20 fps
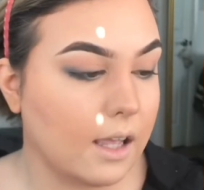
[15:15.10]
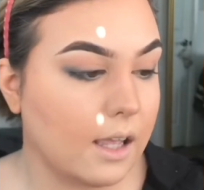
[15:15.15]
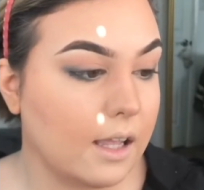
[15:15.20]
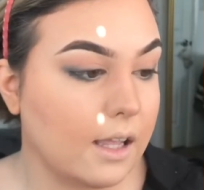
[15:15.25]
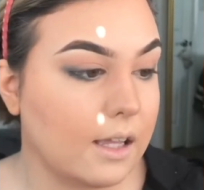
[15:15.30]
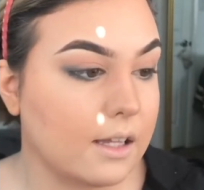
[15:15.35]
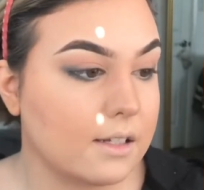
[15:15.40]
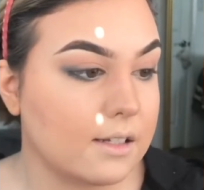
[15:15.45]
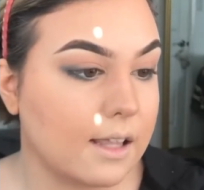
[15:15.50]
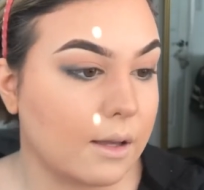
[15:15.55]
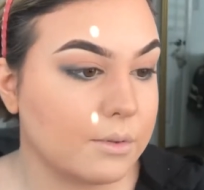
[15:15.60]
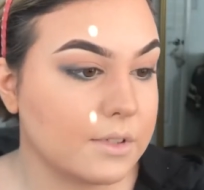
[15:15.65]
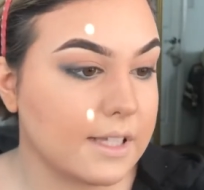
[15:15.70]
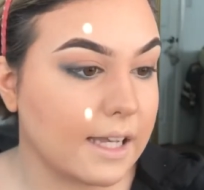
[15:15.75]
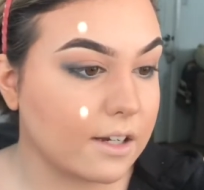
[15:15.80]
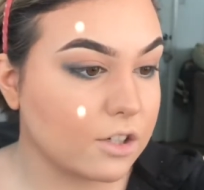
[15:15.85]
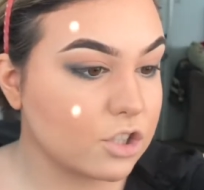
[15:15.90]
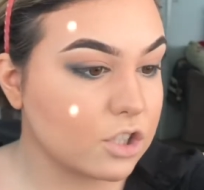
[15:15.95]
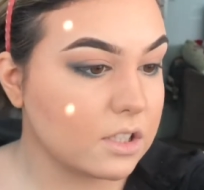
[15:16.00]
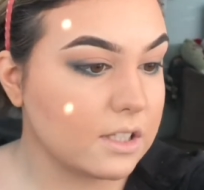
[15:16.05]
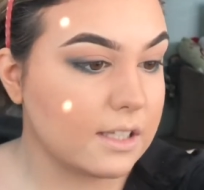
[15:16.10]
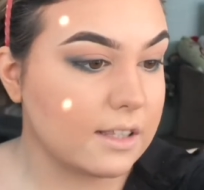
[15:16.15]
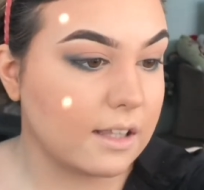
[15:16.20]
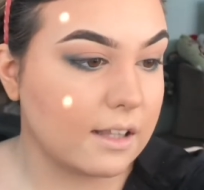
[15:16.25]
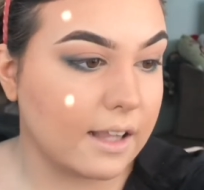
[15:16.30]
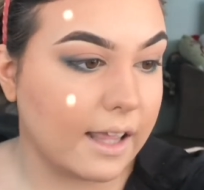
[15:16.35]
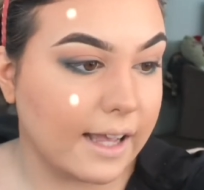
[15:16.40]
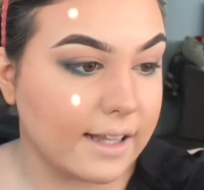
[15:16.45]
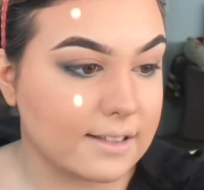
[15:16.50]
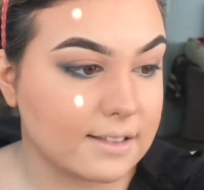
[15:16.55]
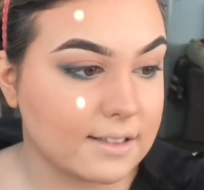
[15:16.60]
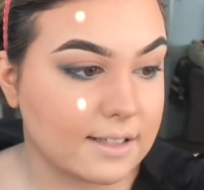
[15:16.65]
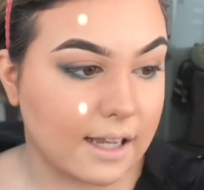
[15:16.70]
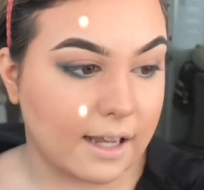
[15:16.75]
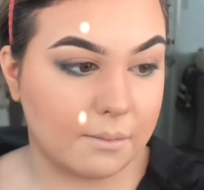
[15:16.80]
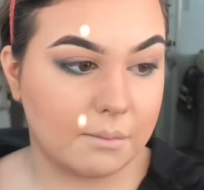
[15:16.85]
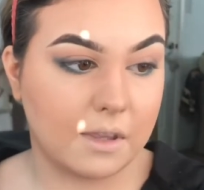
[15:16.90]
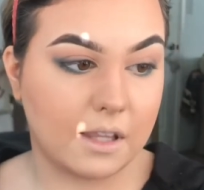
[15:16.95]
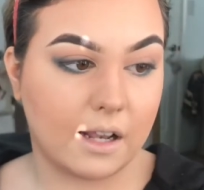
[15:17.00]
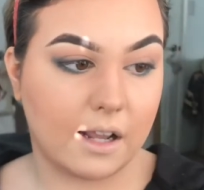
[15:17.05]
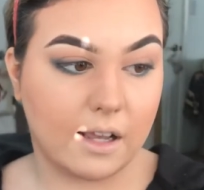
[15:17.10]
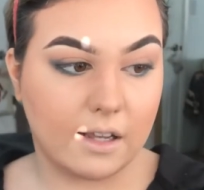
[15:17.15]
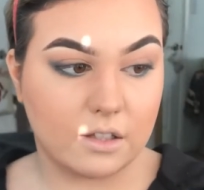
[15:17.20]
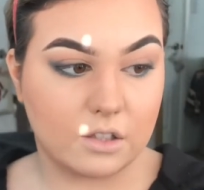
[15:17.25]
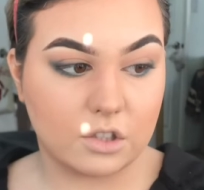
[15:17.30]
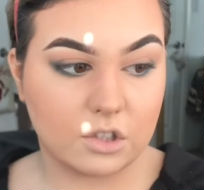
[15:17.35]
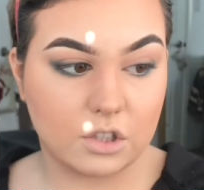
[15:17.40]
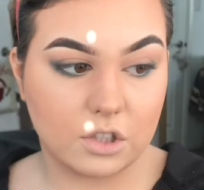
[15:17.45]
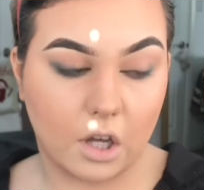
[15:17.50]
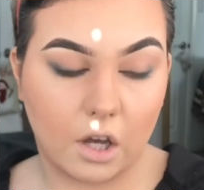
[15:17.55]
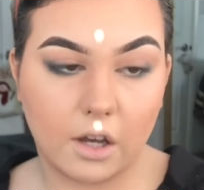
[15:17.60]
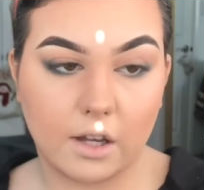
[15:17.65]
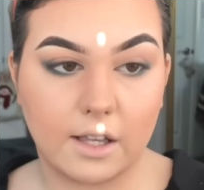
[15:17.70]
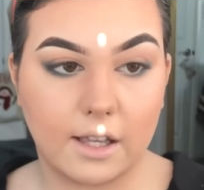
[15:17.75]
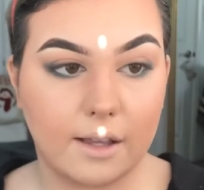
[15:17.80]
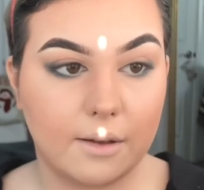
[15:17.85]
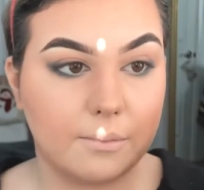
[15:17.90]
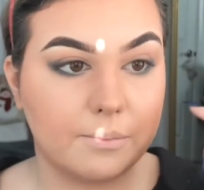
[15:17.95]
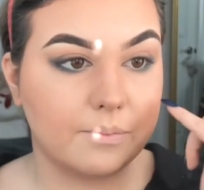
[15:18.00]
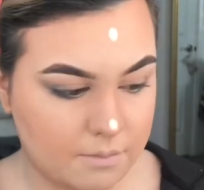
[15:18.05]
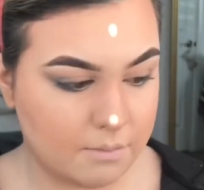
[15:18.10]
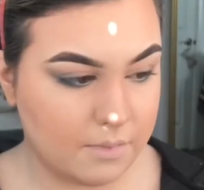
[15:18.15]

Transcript: And that was actually the last time that I saw him.